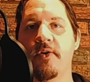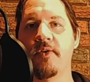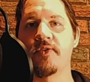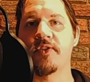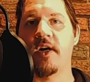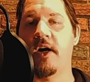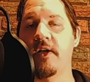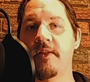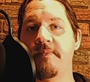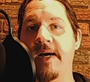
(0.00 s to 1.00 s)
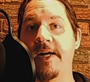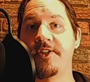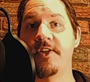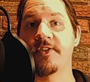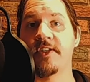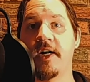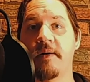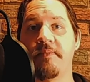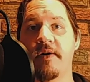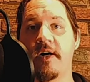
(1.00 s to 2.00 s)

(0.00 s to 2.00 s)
all the matches up